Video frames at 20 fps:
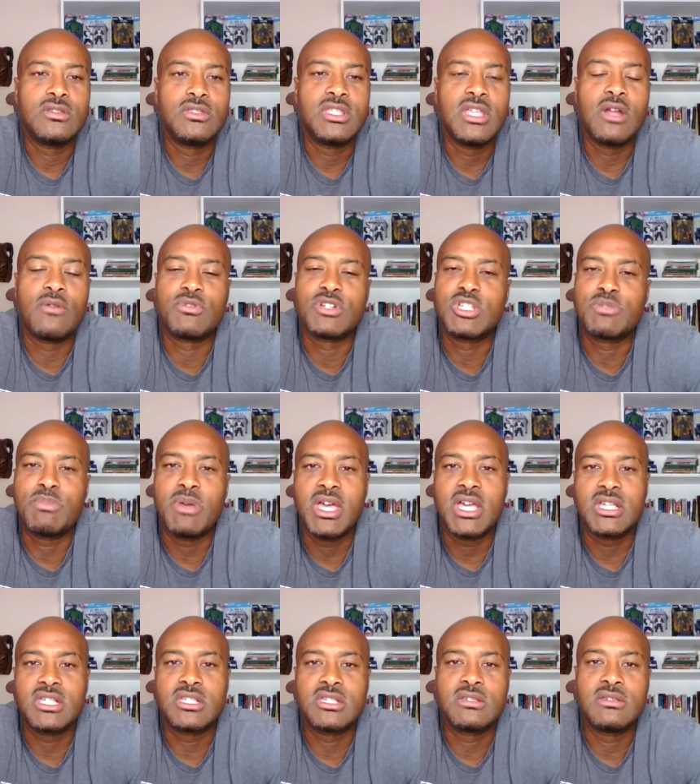their
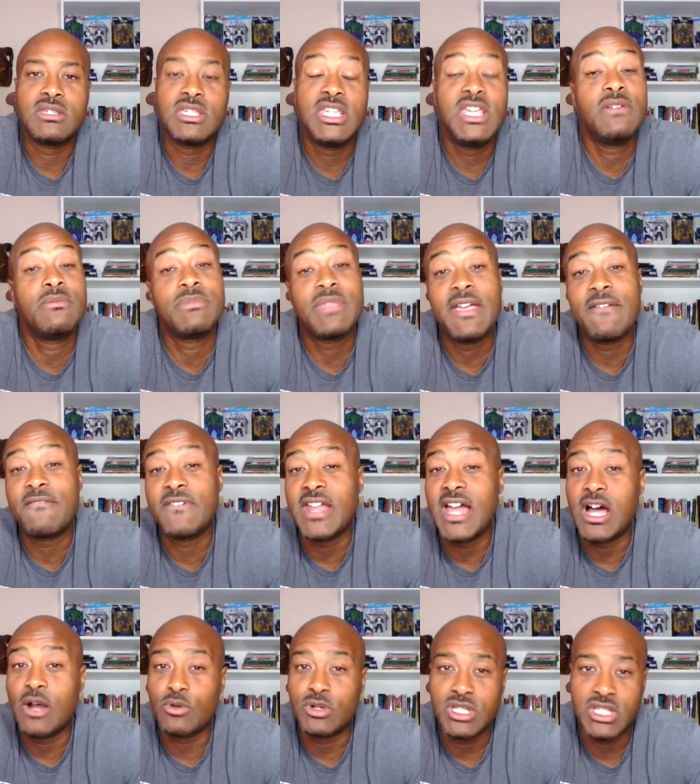respects, give them their
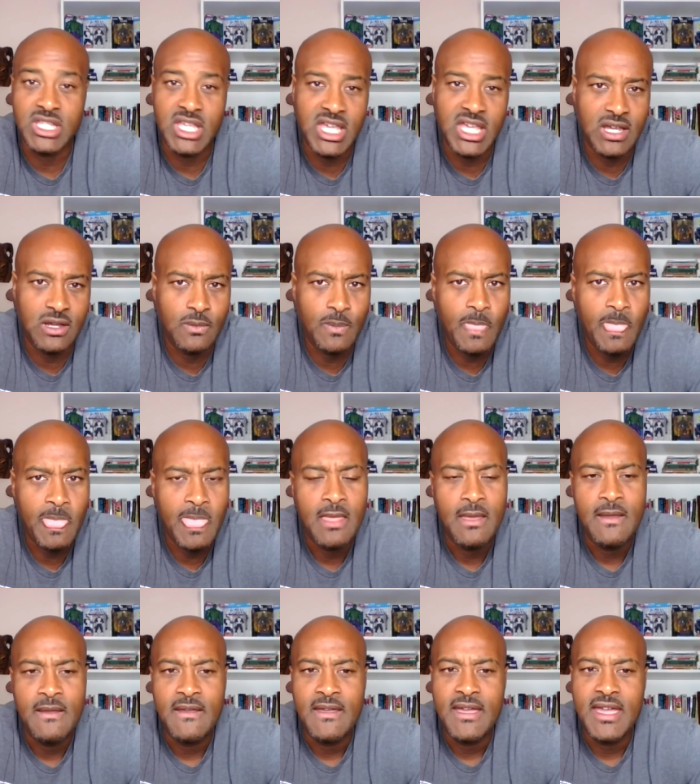flowers now.
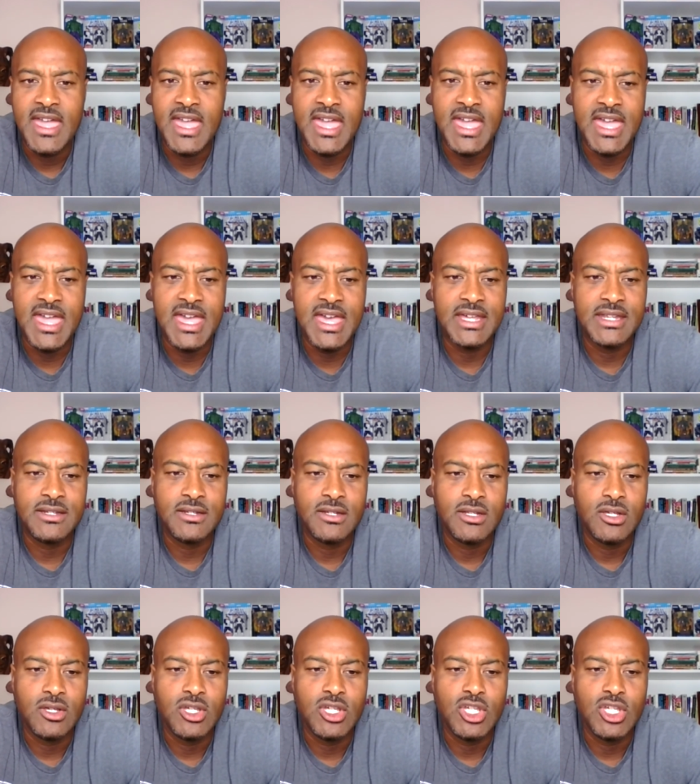And
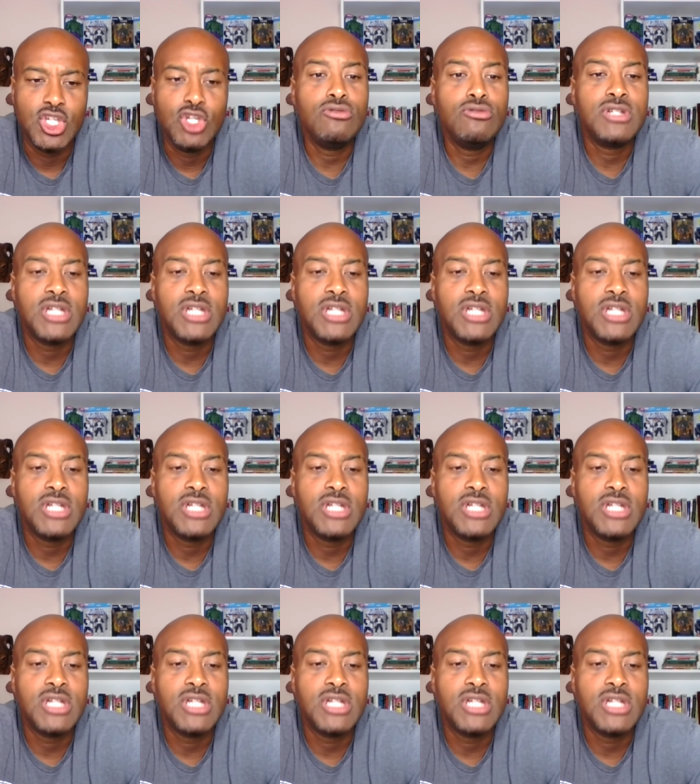you